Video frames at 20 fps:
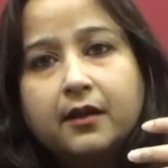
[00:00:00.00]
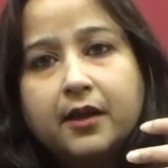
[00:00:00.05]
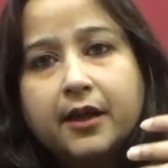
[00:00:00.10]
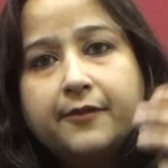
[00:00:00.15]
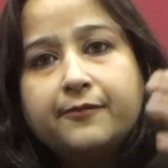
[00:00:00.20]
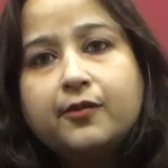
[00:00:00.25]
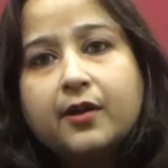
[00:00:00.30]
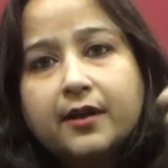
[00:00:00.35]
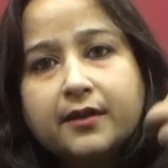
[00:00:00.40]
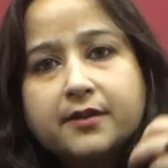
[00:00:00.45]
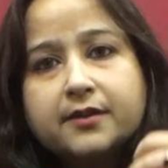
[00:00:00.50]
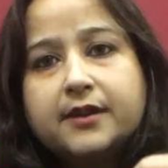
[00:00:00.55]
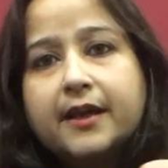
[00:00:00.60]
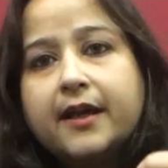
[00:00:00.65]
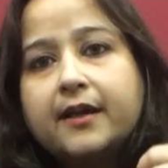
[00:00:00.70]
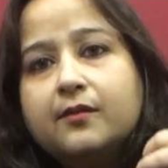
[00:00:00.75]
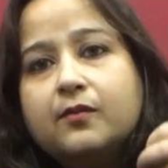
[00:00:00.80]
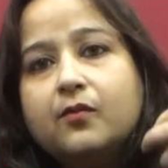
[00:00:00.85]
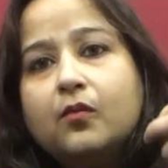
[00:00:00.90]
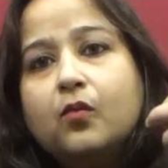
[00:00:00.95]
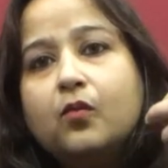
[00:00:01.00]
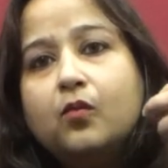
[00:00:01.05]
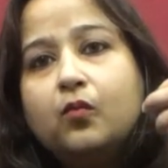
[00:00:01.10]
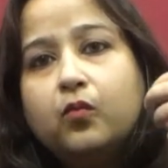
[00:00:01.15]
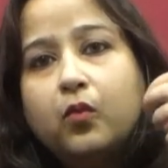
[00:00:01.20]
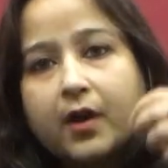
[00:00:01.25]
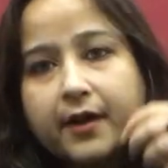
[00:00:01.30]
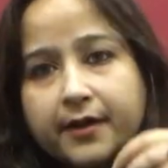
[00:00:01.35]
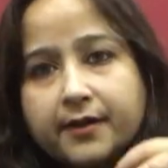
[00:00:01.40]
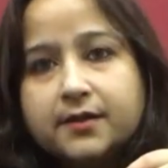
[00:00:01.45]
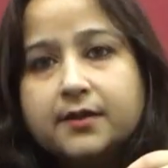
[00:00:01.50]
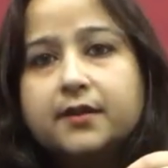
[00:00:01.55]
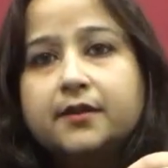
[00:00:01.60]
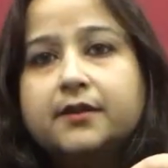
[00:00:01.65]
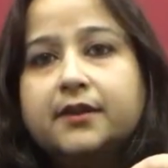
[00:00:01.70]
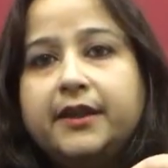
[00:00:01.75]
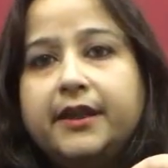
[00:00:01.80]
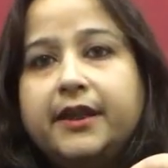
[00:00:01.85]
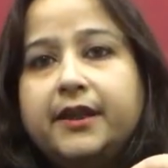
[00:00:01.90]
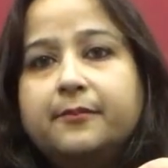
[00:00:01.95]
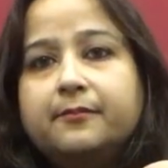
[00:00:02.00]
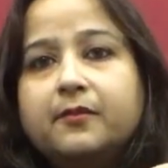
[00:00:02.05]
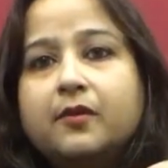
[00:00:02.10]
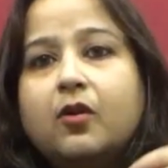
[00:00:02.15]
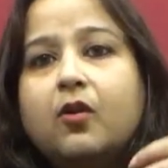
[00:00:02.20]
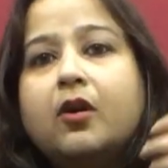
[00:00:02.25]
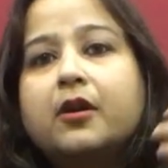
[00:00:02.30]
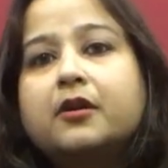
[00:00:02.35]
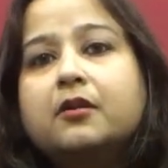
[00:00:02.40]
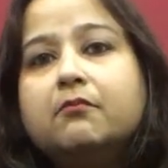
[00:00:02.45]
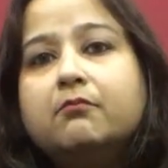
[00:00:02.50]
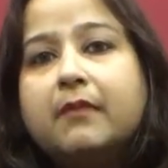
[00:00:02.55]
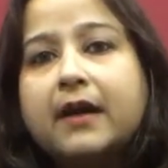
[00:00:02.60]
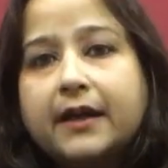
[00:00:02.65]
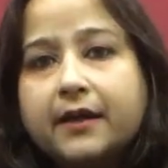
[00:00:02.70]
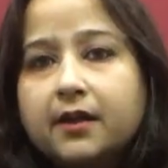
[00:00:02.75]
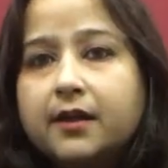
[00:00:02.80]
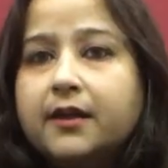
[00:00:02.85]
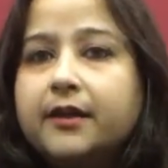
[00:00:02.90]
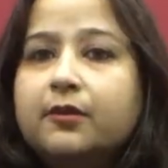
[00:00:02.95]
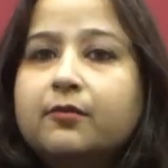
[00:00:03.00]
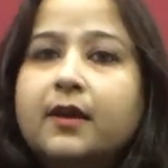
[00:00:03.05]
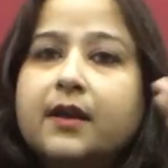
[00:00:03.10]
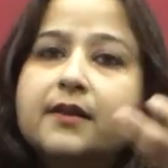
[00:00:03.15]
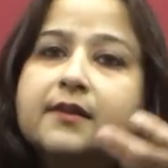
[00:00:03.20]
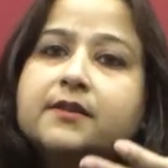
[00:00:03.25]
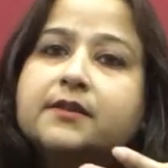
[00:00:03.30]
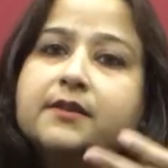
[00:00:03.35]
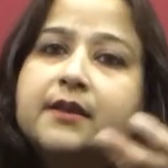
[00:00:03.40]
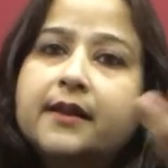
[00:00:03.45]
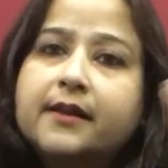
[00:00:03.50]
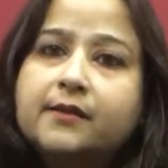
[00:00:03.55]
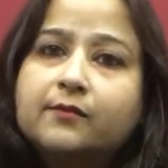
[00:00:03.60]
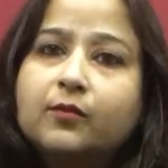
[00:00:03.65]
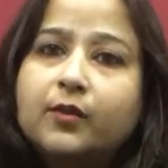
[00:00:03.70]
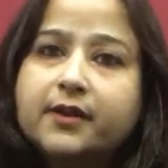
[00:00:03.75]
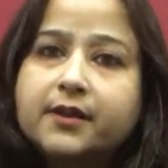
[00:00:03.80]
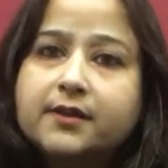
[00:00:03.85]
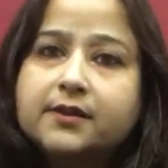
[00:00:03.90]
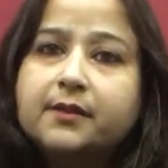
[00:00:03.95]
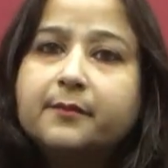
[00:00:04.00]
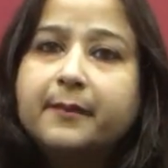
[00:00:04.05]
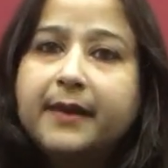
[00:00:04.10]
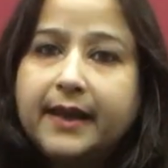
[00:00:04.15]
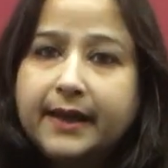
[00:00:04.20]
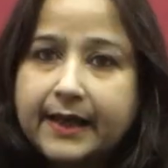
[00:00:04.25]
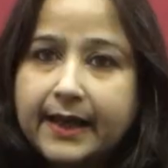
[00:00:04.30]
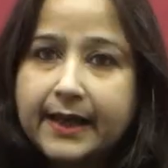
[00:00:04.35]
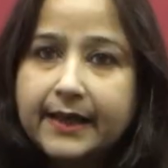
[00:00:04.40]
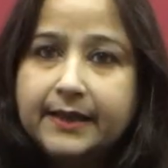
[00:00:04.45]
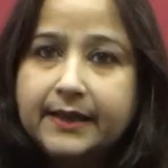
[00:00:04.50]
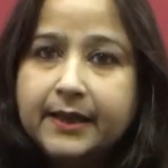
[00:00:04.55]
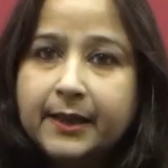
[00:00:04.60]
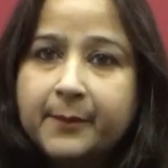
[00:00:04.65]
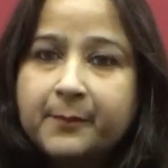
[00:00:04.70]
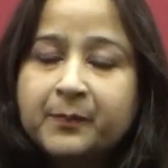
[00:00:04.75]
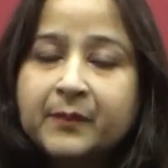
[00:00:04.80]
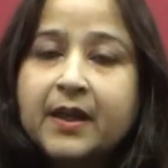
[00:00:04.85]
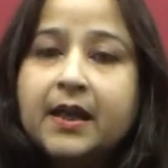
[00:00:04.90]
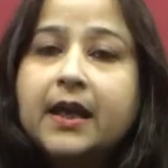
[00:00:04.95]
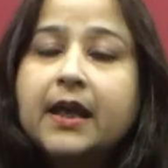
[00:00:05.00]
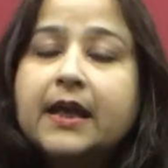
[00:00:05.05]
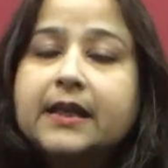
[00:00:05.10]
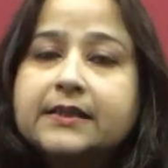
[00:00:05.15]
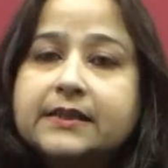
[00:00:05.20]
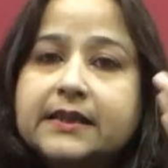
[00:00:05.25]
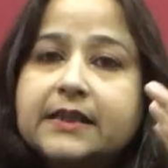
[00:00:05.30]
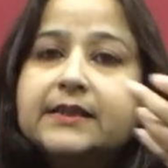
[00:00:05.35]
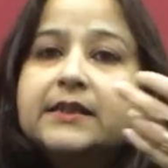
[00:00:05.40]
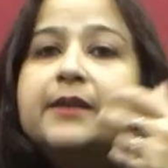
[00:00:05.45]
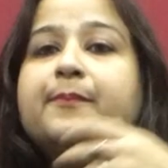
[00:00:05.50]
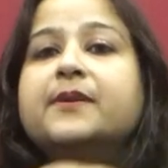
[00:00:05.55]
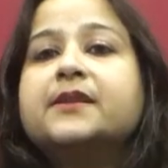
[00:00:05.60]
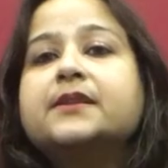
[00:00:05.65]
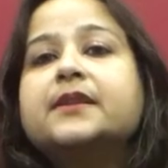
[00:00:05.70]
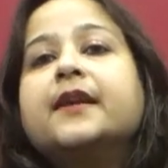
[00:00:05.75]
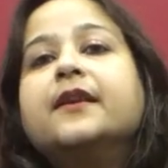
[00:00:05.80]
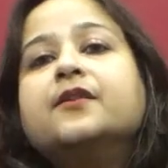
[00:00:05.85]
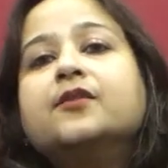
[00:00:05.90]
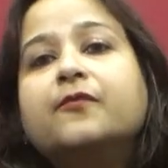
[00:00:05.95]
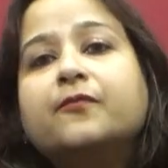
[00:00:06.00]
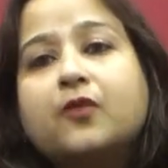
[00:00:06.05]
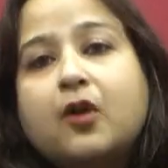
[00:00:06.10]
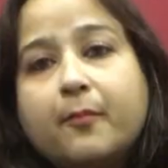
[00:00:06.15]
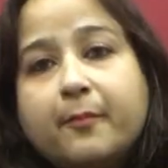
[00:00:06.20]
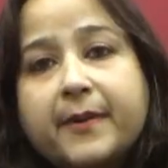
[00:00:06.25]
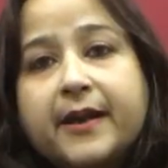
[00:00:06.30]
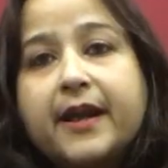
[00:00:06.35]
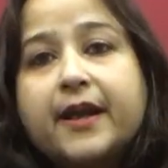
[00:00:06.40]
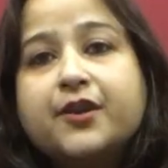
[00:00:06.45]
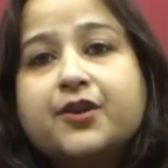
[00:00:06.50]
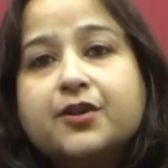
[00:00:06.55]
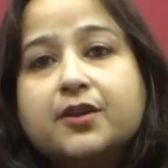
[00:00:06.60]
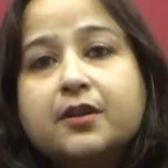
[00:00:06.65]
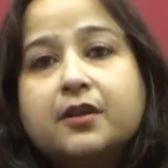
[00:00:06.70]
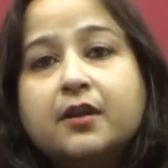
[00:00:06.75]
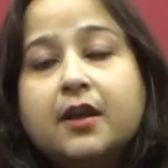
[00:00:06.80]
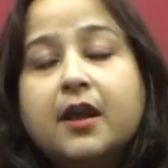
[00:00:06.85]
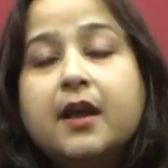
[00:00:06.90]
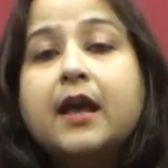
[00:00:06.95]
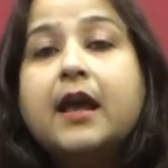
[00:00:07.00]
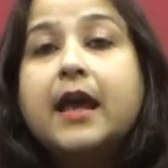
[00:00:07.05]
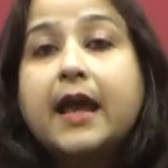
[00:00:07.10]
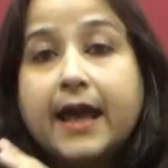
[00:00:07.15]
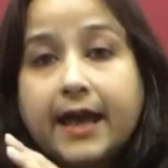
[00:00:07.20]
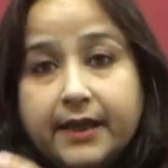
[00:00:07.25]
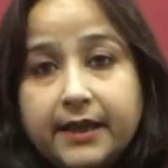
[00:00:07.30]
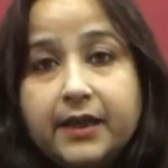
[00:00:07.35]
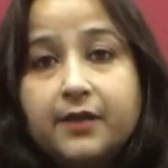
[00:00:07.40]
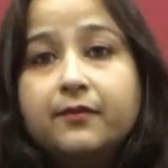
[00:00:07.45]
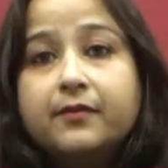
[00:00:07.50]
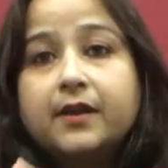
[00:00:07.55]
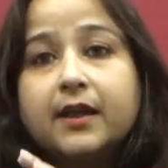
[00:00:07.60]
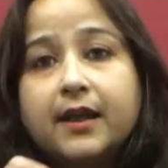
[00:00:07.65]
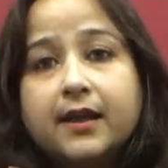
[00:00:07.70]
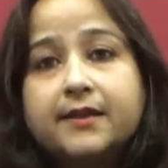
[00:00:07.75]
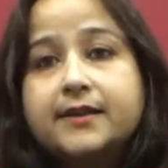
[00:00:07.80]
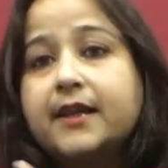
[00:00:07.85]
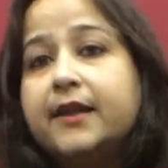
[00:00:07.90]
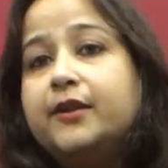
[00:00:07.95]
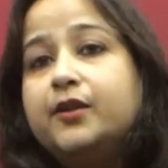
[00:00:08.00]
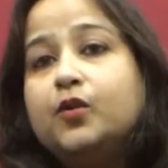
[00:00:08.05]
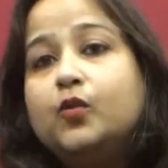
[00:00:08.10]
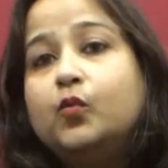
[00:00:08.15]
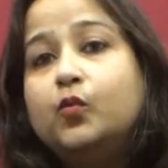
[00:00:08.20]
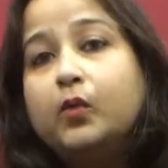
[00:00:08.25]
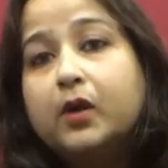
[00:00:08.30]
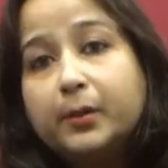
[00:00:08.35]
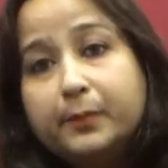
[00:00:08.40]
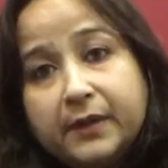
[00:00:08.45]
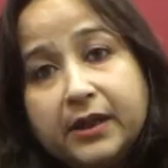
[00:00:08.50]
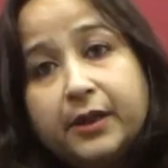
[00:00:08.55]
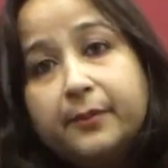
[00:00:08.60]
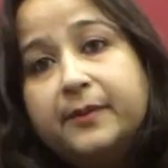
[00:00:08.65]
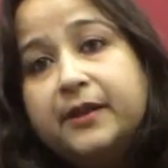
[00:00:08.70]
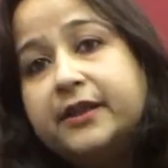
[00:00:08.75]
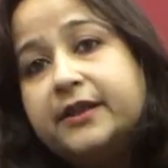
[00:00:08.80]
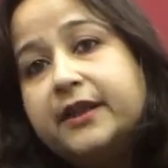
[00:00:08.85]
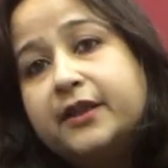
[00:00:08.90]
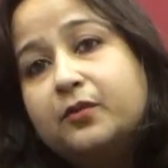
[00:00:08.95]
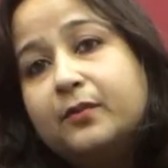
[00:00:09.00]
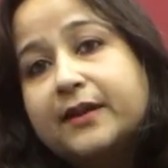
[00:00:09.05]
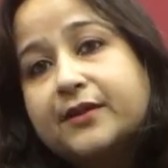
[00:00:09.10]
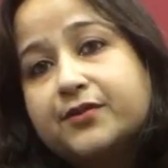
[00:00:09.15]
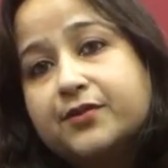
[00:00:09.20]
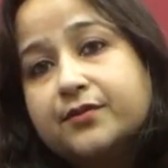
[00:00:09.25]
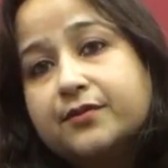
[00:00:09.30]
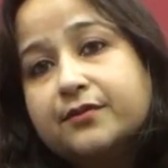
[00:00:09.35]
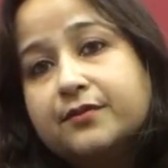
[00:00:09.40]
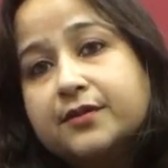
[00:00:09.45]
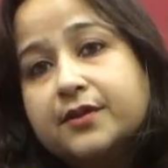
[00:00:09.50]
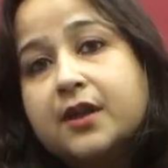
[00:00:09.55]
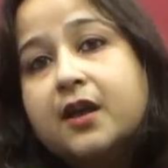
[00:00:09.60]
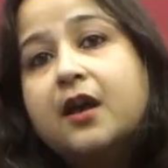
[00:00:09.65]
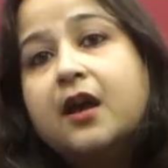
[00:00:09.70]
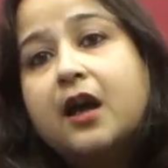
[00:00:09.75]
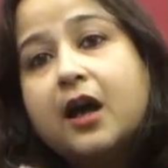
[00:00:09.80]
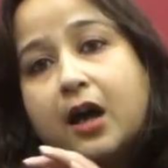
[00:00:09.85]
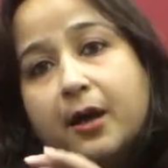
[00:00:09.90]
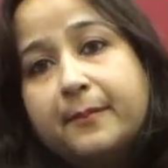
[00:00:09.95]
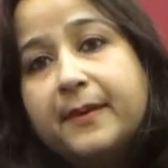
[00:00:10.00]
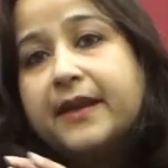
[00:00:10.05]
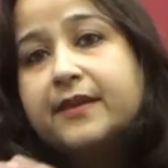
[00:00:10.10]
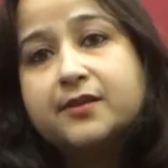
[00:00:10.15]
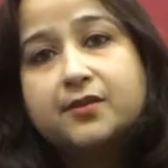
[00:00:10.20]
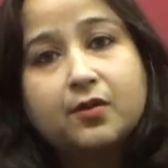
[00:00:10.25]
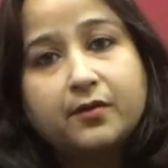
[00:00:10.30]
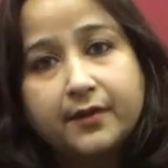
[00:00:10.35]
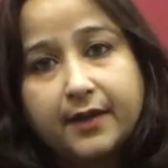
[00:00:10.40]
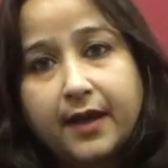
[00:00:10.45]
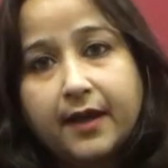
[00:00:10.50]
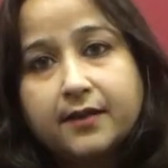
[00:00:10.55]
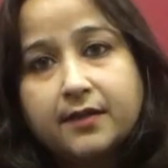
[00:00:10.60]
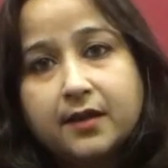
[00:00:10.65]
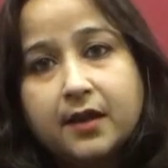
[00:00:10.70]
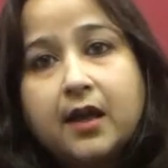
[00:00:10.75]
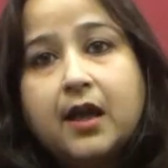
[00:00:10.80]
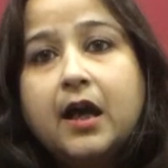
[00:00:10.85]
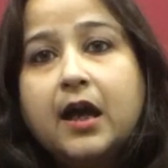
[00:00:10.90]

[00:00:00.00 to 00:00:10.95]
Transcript: If you understand what is the theme, automatically you understand what is the main idea, and 60% of comprehension and even I'll tell you verbal ability questions are based on that.